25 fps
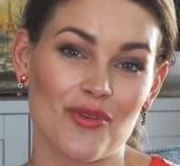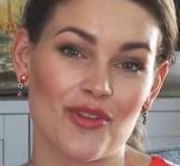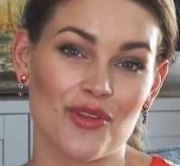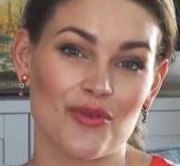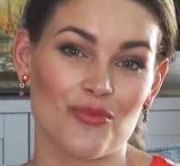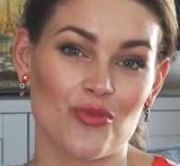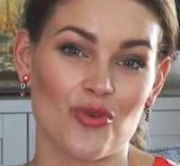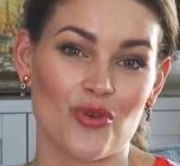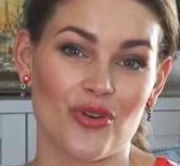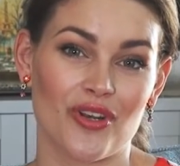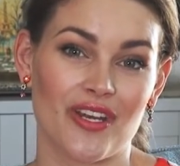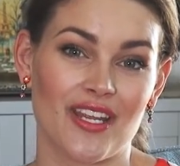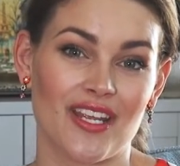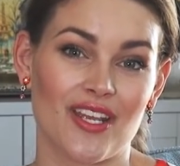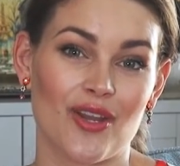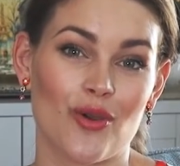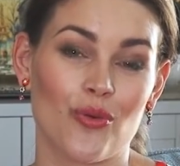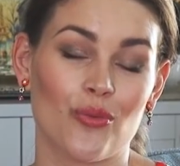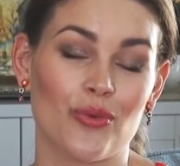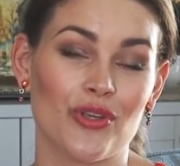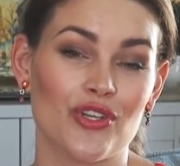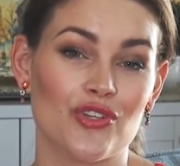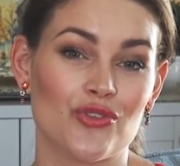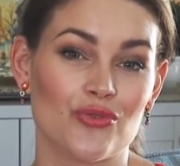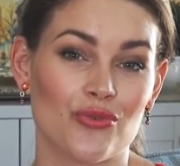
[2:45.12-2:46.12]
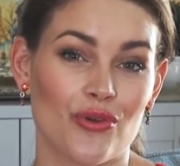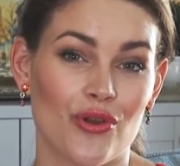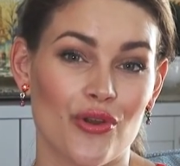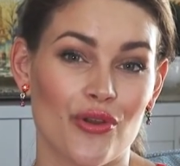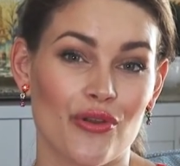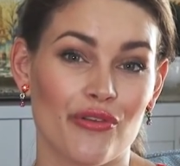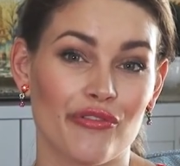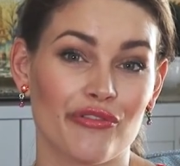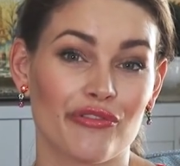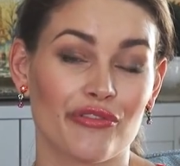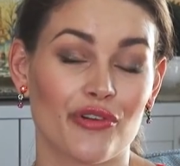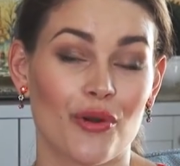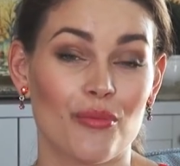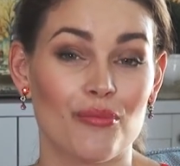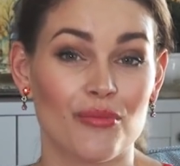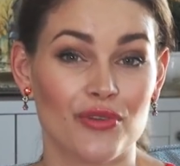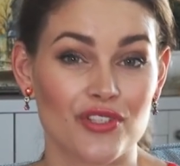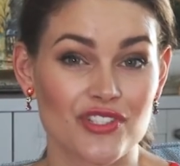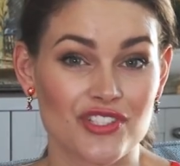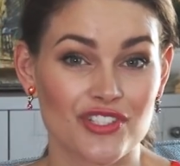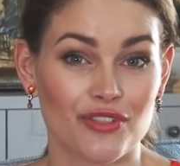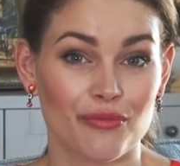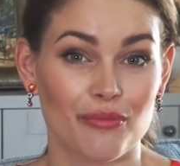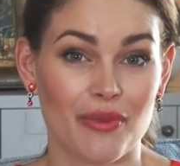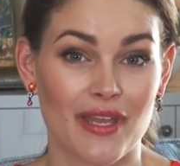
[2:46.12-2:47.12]
in the morning we drove from
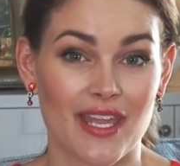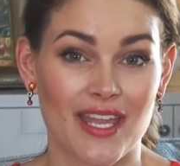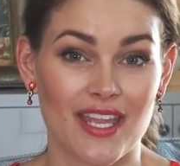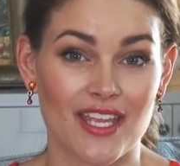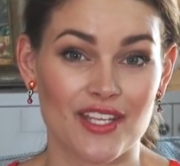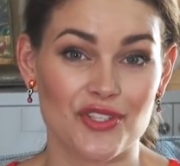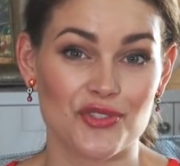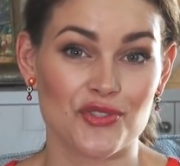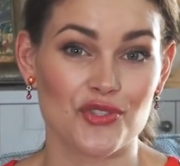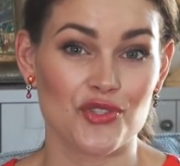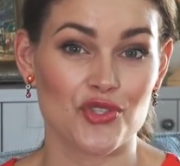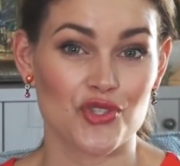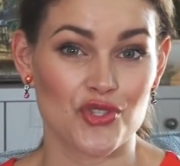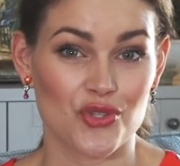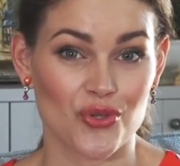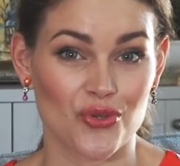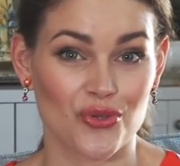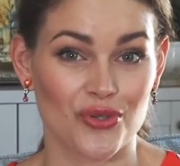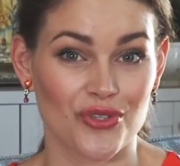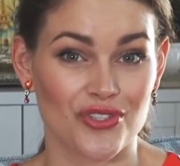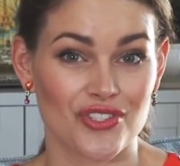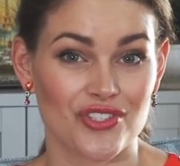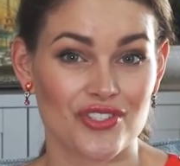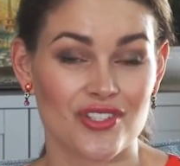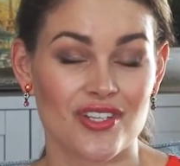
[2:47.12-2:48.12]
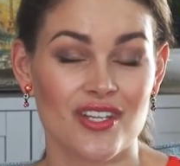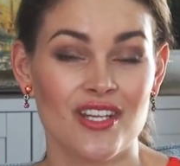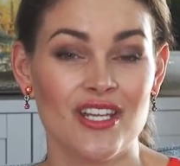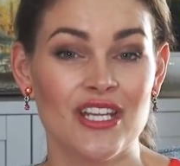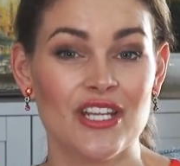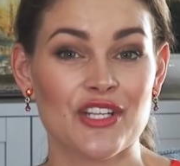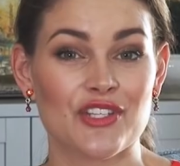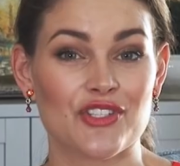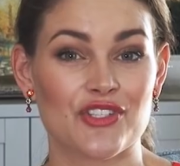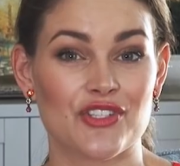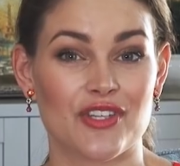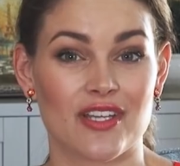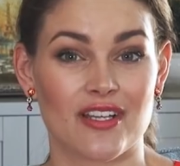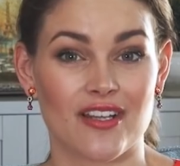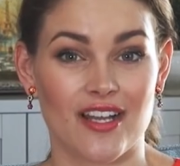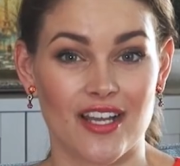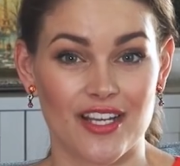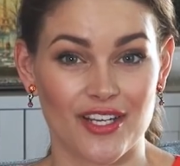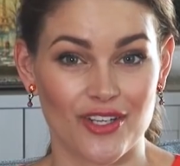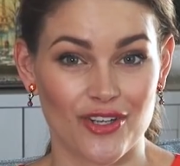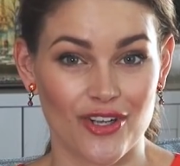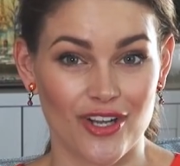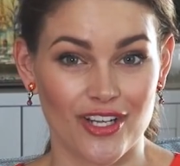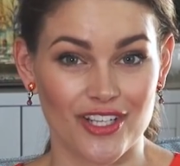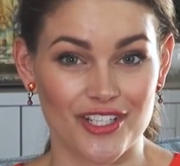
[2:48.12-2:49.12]
Mossel Bay to George to the
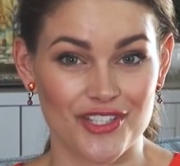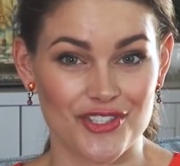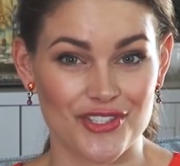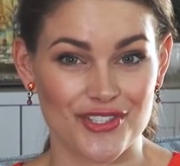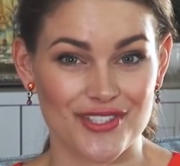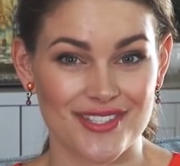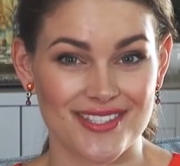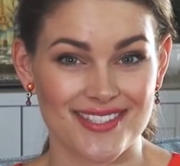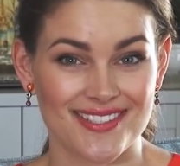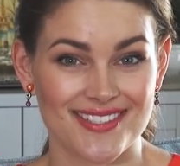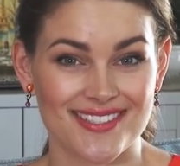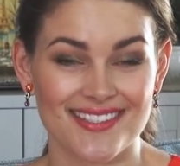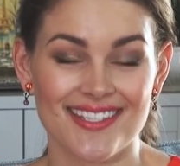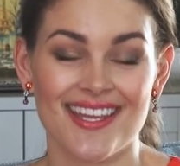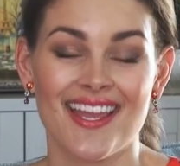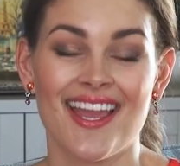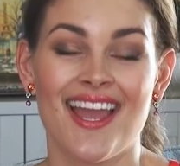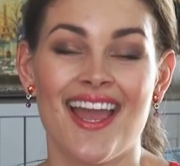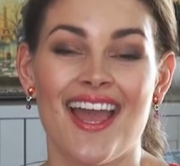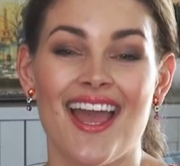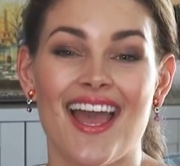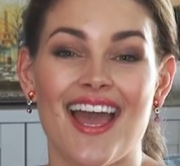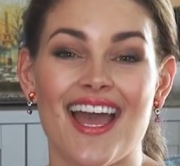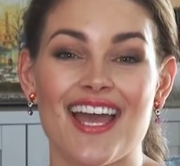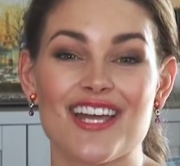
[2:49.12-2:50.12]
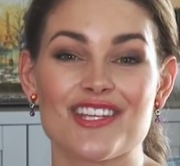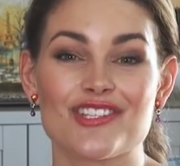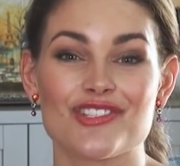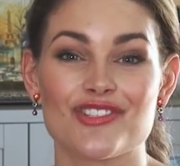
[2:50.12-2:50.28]
gynecologist. As